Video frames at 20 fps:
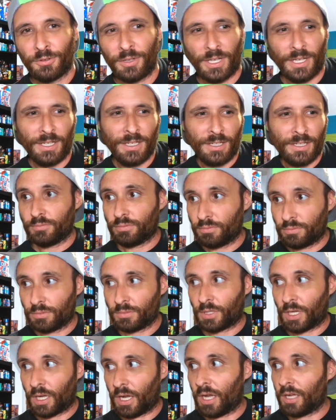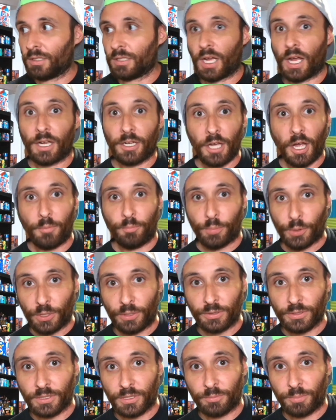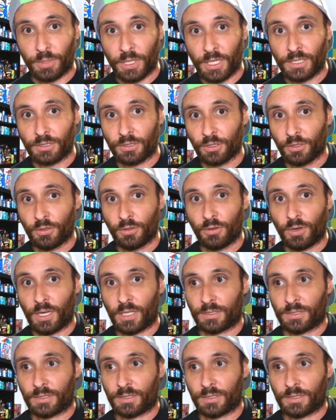Like, I got bills to pay, too.